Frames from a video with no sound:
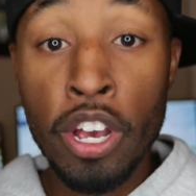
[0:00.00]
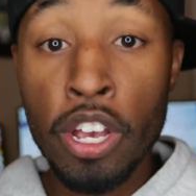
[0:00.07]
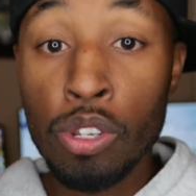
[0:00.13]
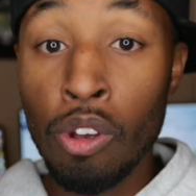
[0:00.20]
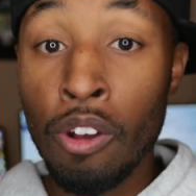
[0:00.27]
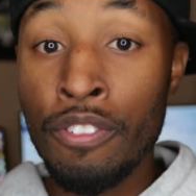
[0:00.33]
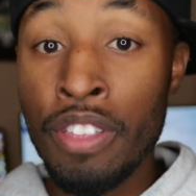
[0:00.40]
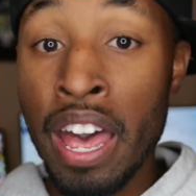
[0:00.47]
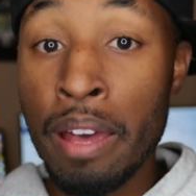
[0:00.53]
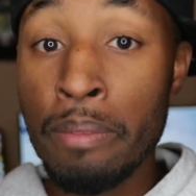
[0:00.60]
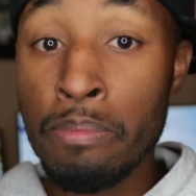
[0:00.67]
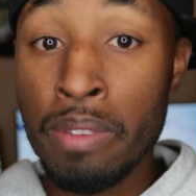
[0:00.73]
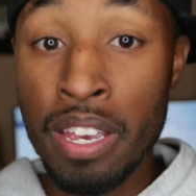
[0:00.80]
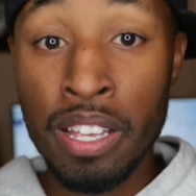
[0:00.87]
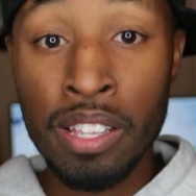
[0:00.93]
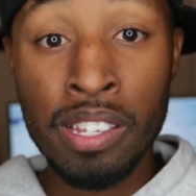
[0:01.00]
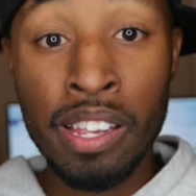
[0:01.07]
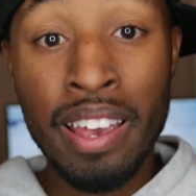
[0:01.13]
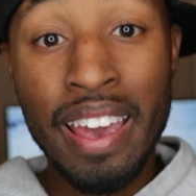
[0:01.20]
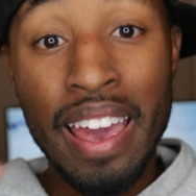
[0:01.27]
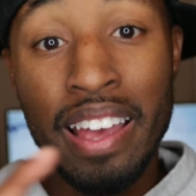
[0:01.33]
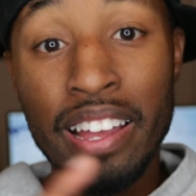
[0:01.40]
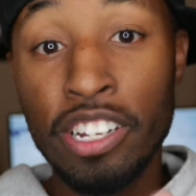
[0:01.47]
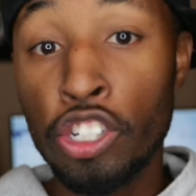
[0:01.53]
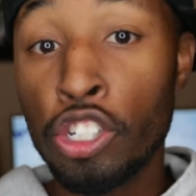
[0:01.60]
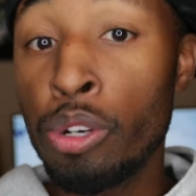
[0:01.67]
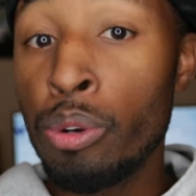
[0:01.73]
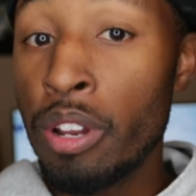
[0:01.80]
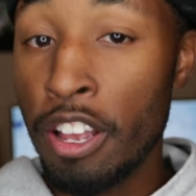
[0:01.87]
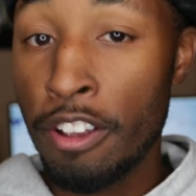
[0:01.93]
So that means
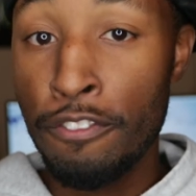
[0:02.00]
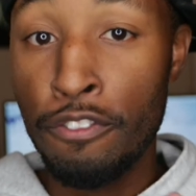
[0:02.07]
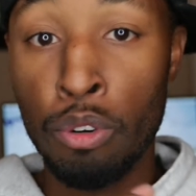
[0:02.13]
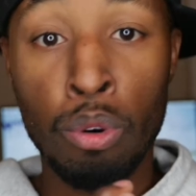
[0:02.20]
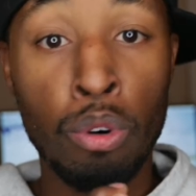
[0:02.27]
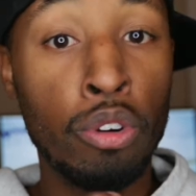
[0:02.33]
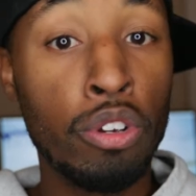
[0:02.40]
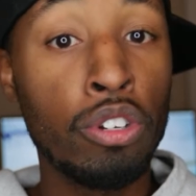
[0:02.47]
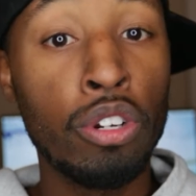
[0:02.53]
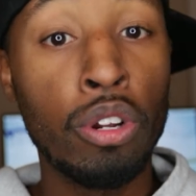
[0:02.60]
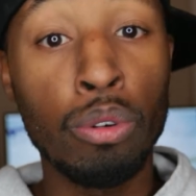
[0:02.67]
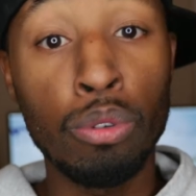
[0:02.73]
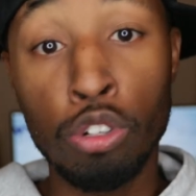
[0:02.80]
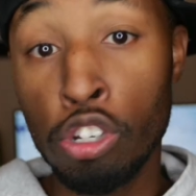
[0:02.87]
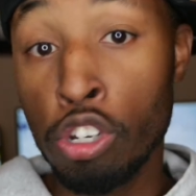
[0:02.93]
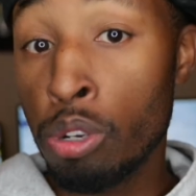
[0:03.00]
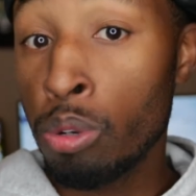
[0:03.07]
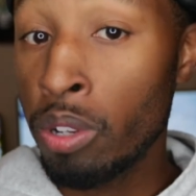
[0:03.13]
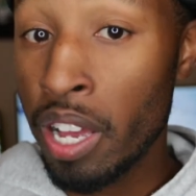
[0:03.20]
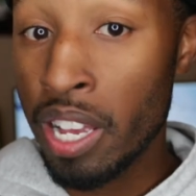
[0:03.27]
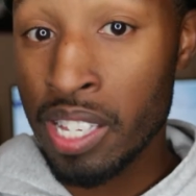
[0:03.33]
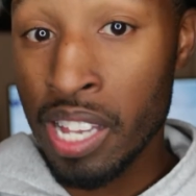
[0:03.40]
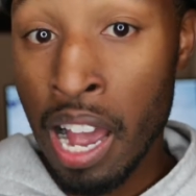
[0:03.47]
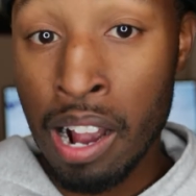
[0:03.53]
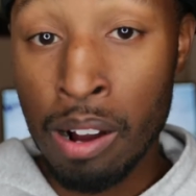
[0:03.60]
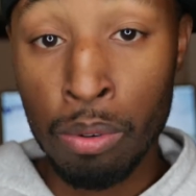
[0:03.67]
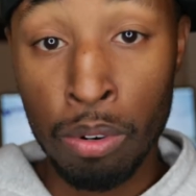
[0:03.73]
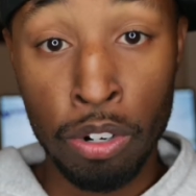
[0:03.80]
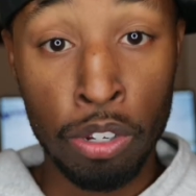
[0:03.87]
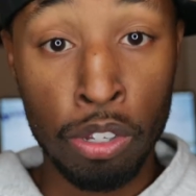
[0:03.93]
shooting for, you know, two less
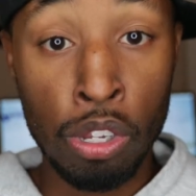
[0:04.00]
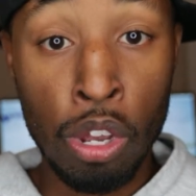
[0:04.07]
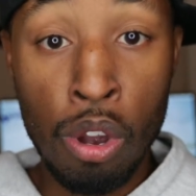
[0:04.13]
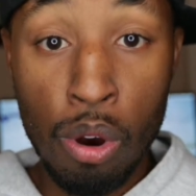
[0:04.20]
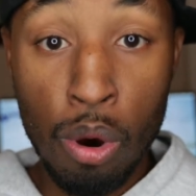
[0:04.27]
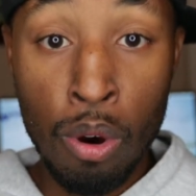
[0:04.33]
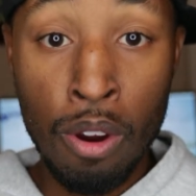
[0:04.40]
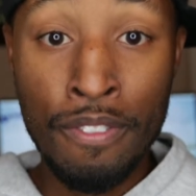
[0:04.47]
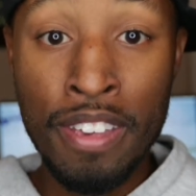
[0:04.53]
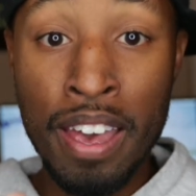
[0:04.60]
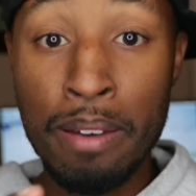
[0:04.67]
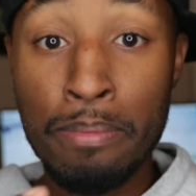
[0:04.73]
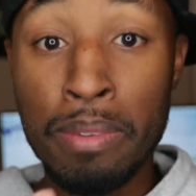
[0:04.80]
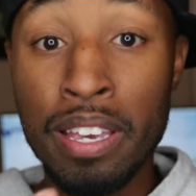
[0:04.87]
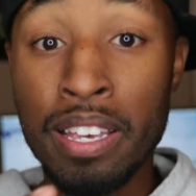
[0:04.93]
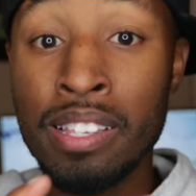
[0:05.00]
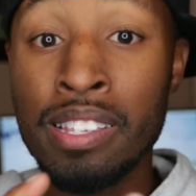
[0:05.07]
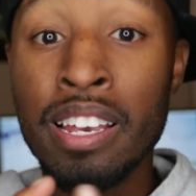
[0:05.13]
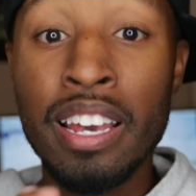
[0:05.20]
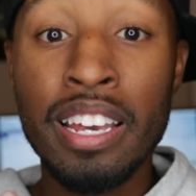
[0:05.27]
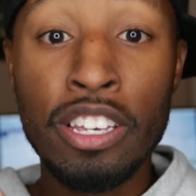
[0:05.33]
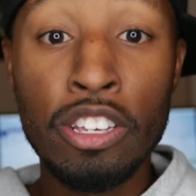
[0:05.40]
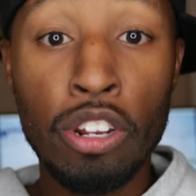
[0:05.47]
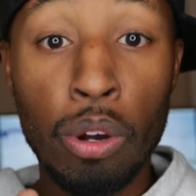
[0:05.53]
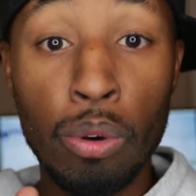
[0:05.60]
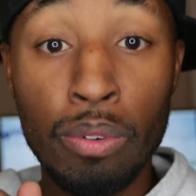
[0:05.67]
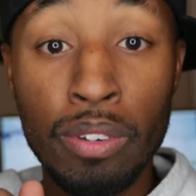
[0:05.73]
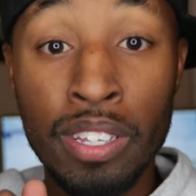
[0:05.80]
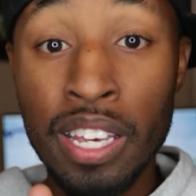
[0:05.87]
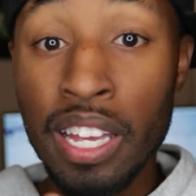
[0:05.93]
hours, or that means, you
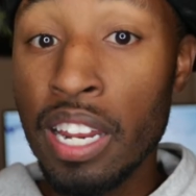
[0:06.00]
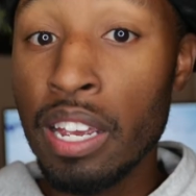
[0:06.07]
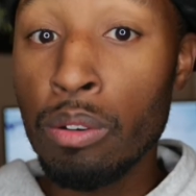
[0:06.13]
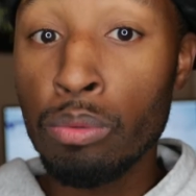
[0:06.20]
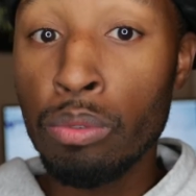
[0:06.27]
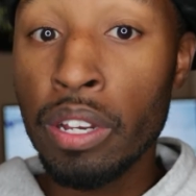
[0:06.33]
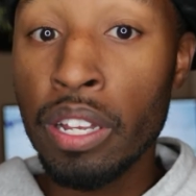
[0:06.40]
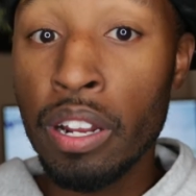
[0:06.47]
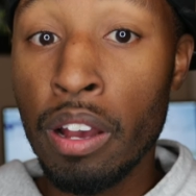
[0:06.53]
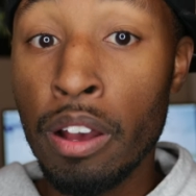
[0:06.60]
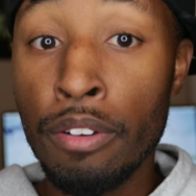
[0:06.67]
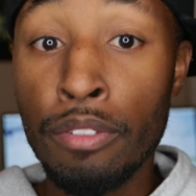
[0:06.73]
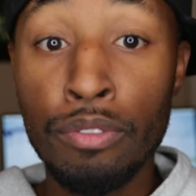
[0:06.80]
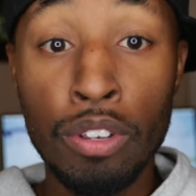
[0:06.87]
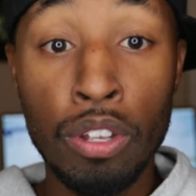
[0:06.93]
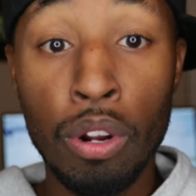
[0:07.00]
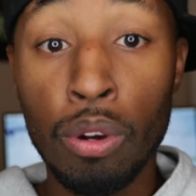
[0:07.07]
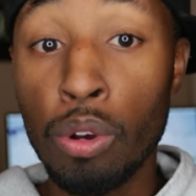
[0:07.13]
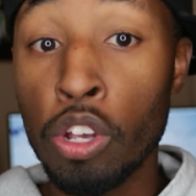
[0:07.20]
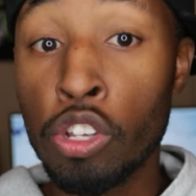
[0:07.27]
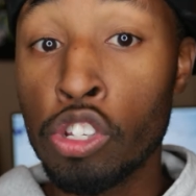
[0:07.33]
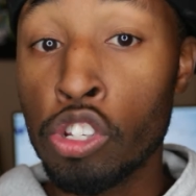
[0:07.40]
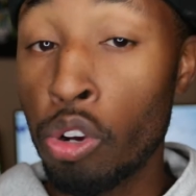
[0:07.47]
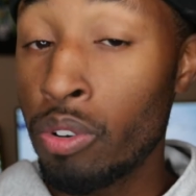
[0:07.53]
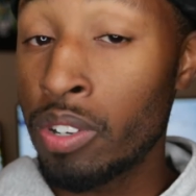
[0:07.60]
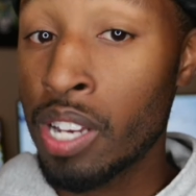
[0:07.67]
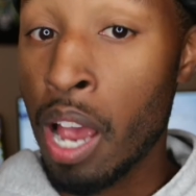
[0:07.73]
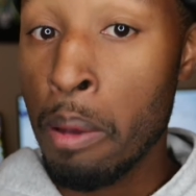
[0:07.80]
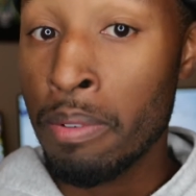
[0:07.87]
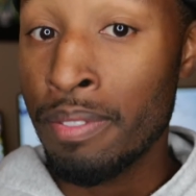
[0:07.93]
know, getting rid of, you know, a certain
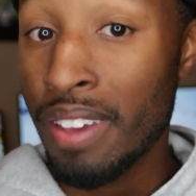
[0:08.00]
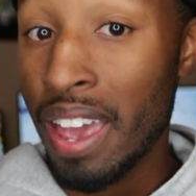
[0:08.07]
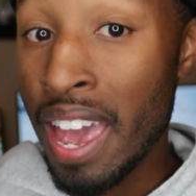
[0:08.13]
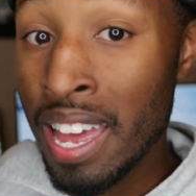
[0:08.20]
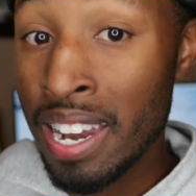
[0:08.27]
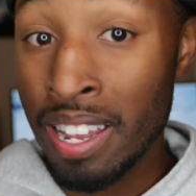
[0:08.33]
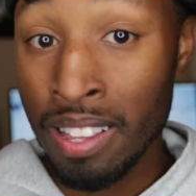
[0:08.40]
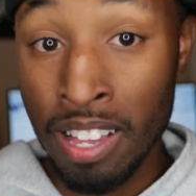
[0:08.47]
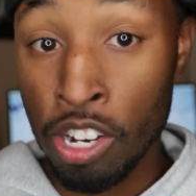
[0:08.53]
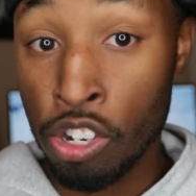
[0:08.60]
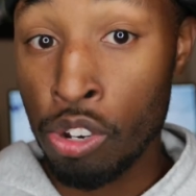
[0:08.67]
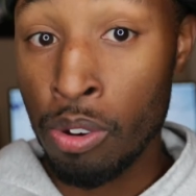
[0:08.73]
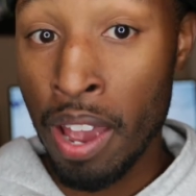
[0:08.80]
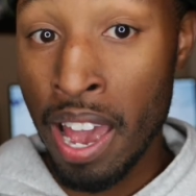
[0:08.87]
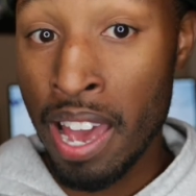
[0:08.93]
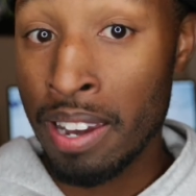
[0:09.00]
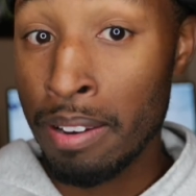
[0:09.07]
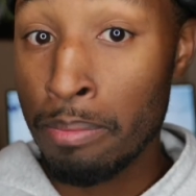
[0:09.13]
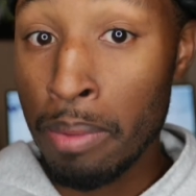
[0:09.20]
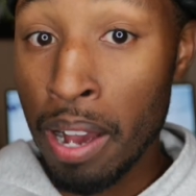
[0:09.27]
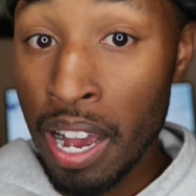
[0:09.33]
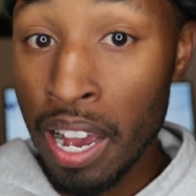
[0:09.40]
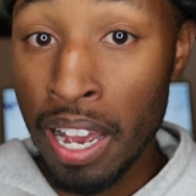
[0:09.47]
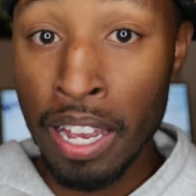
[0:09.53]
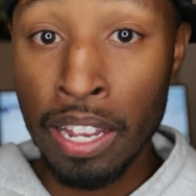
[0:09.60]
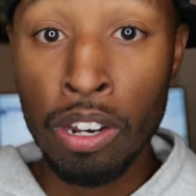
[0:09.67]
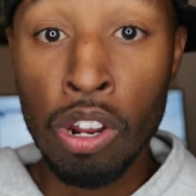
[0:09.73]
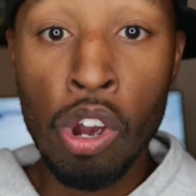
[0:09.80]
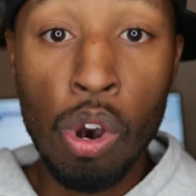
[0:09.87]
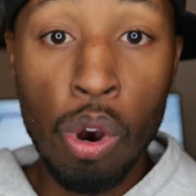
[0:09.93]
type of edit that you had in
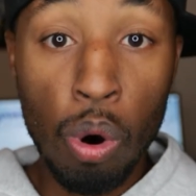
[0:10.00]
mind,